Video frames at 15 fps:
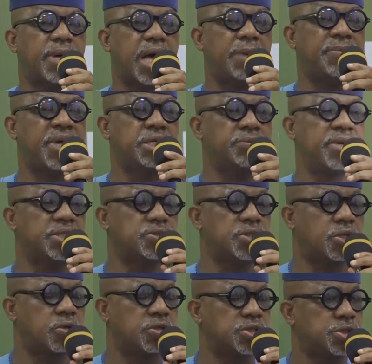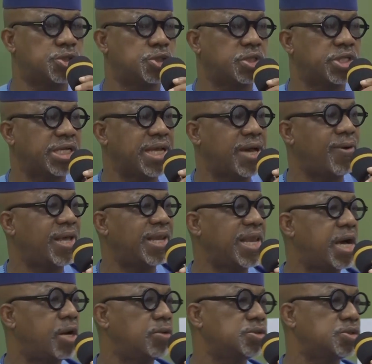amendment to the constitution that now
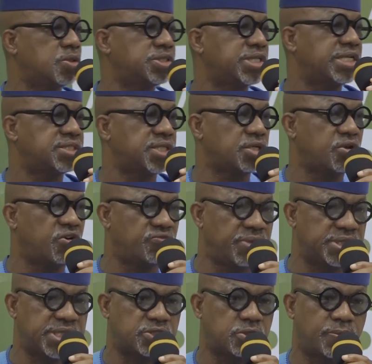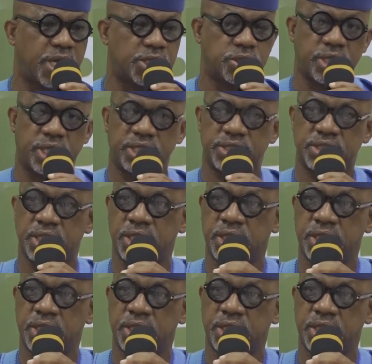allows us as state governments and subnationals